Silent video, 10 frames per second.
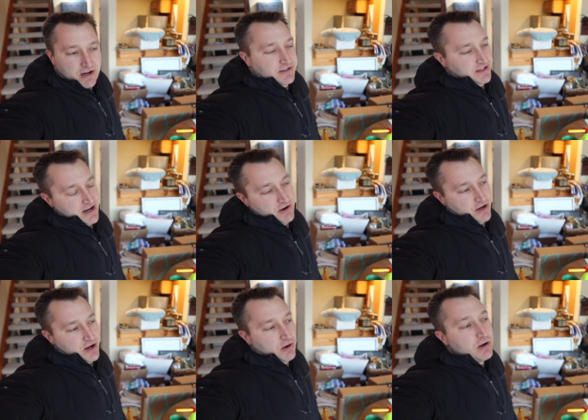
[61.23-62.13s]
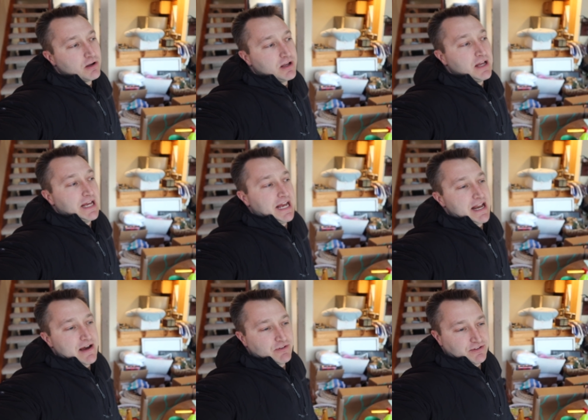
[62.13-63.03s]
our scenario, and
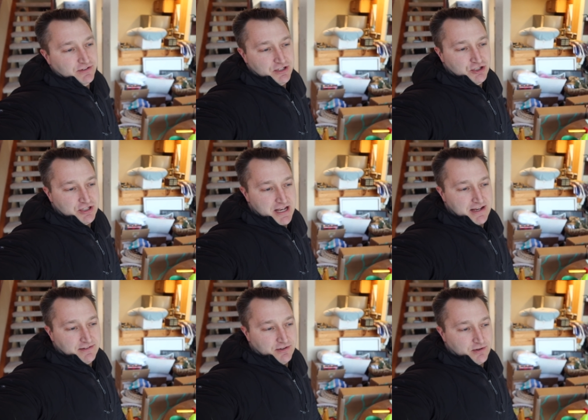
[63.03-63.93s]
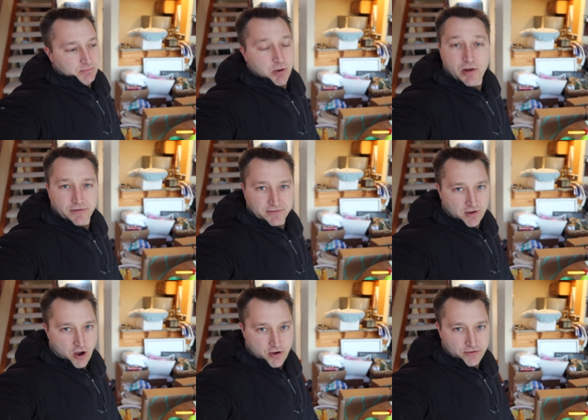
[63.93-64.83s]
obviously she has her pulse
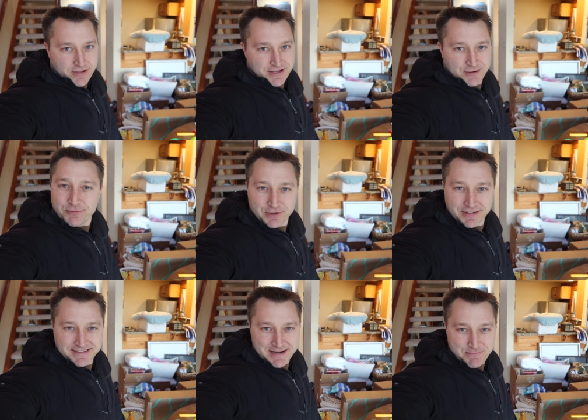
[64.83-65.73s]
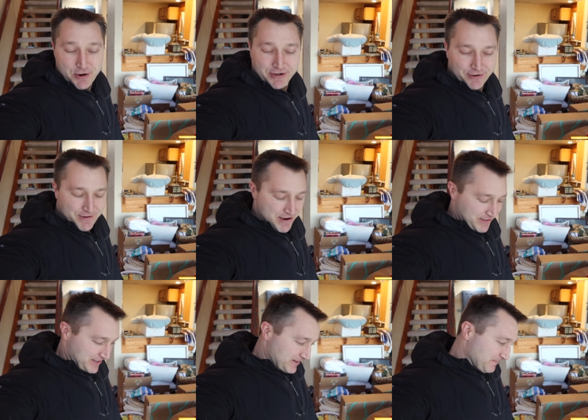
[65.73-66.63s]
on the real estate market around
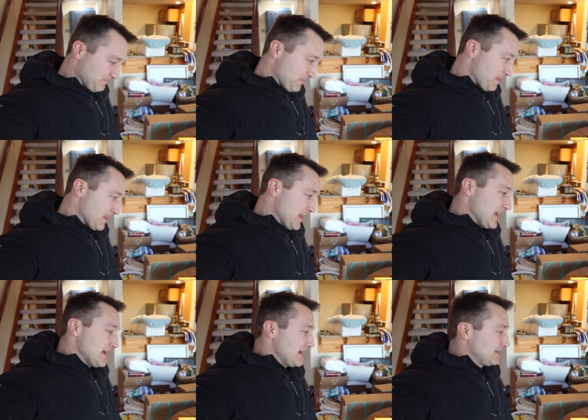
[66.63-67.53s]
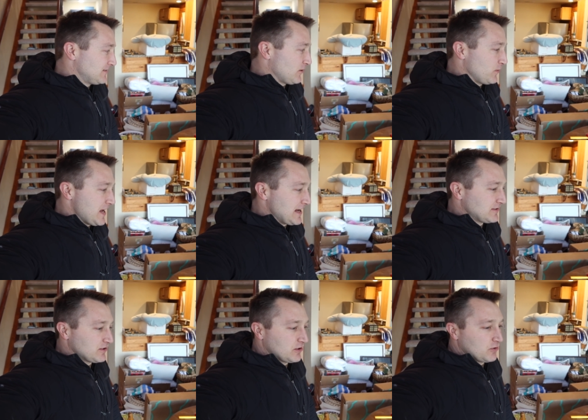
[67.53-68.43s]
here. And so we
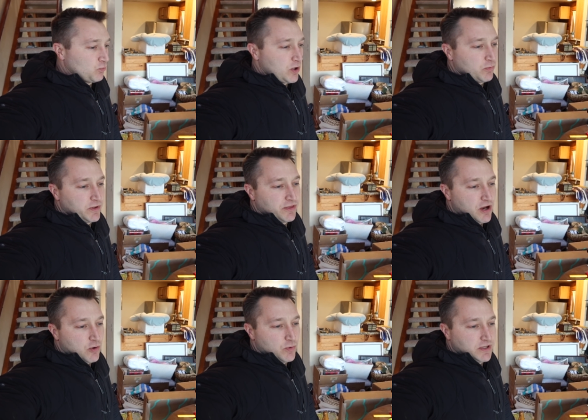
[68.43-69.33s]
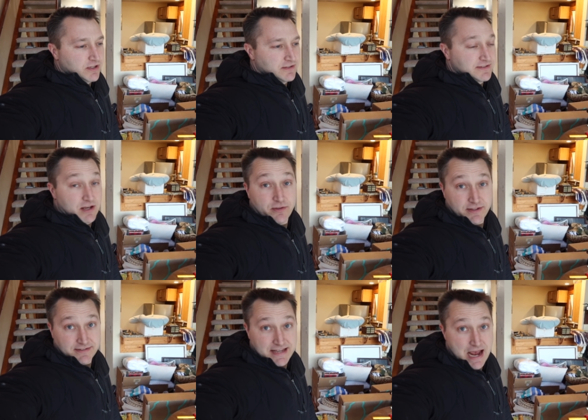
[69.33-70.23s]
asked her what we thought we could sell
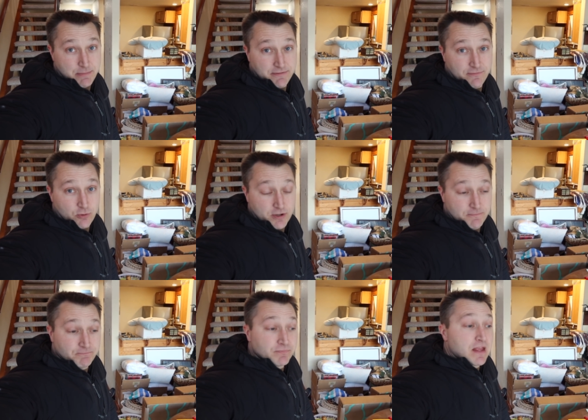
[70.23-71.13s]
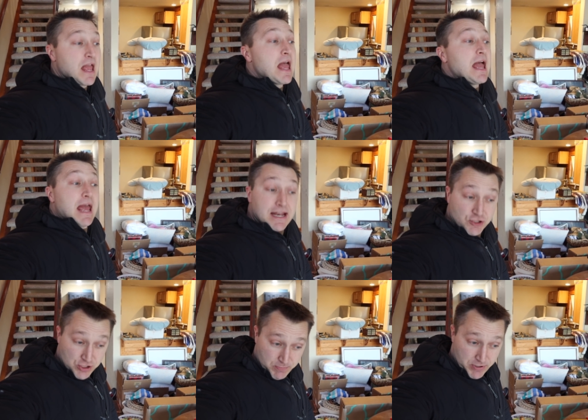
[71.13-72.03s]
this cabin for, and
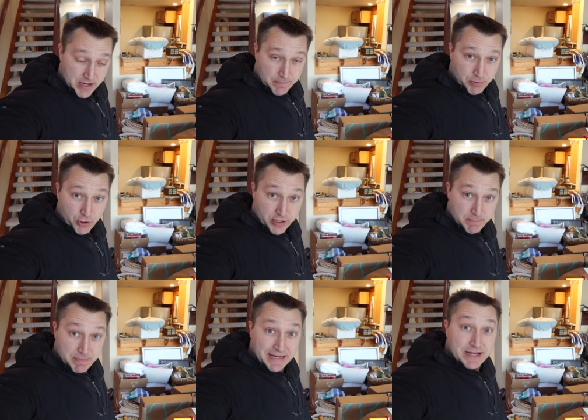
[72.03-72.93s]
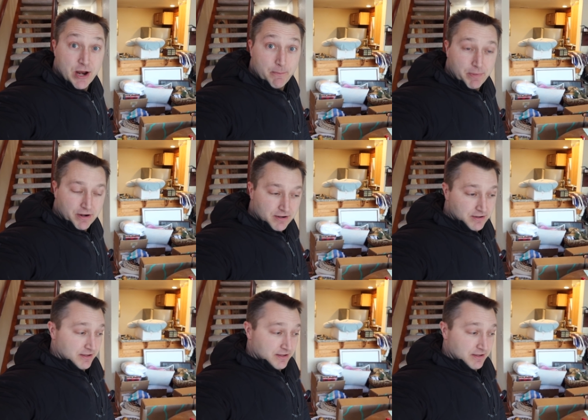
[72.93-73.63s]
she put out a pretty big number,